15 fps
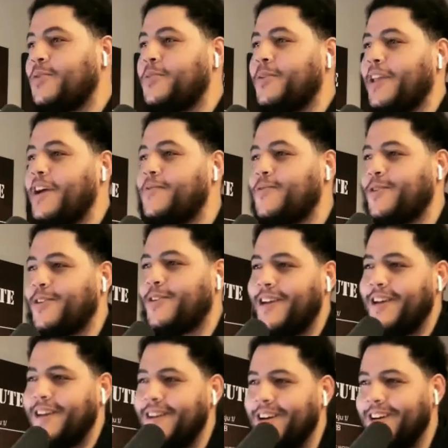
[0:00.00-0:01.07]
Herbalifer.
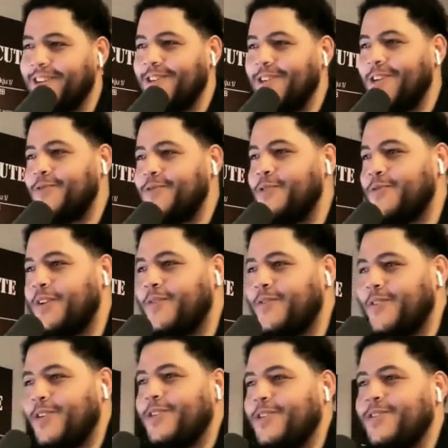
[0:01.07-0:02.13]
I don't know if you've
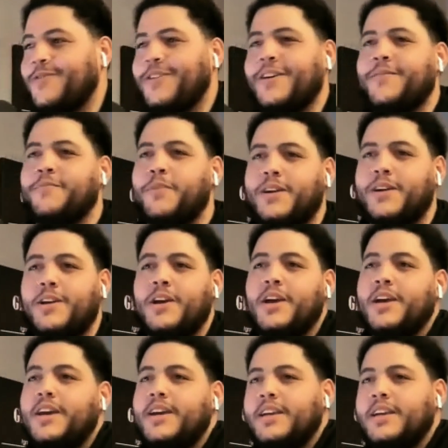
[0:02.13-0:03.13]
ever heard of them, but